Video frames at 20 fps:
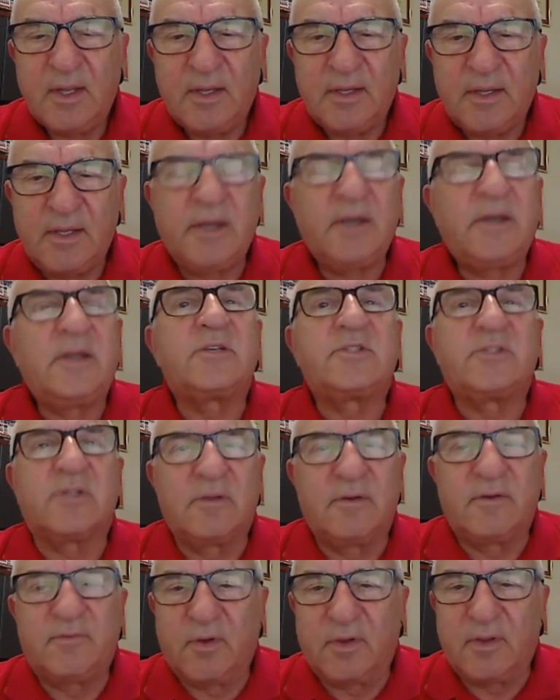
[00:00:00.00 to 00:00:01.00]
In
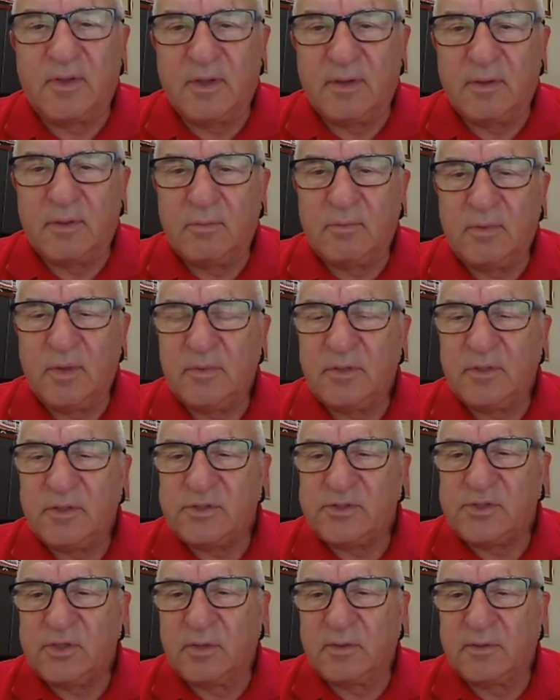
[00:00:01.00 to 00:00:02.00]
addition, for the
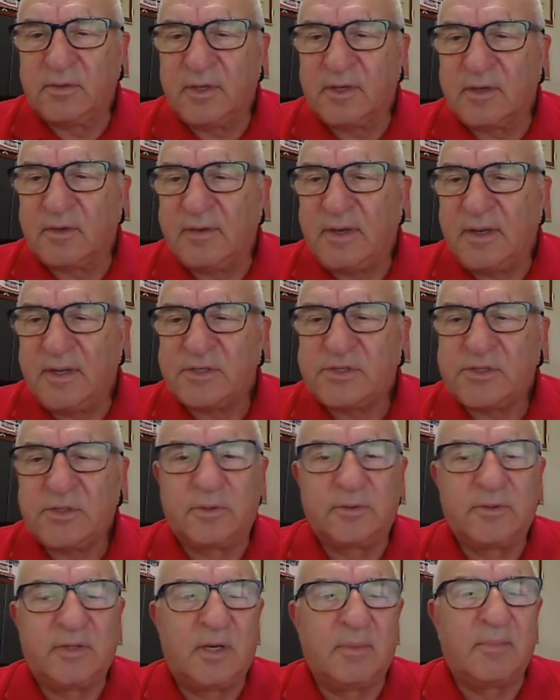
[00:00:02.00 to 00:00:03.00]
women, children, and
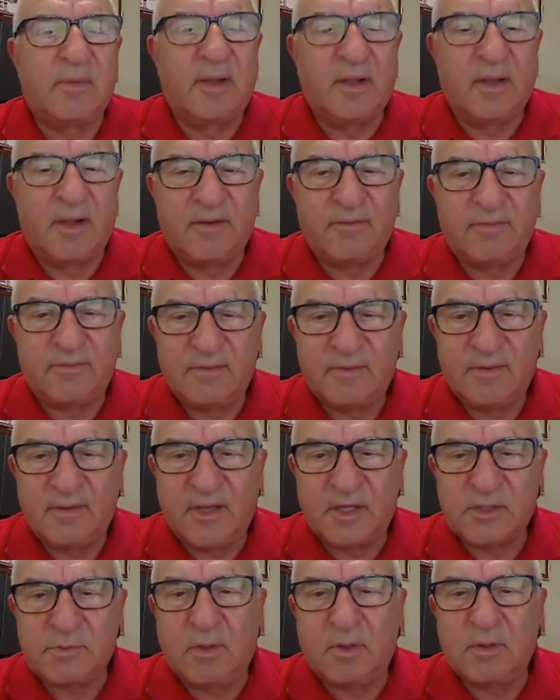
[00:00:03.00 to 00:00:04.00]
grandchildren in my life,
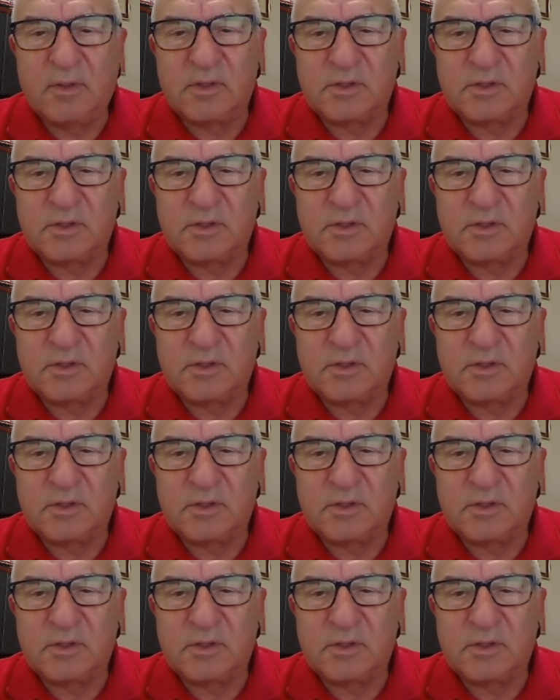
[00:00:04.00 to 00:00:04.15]
as well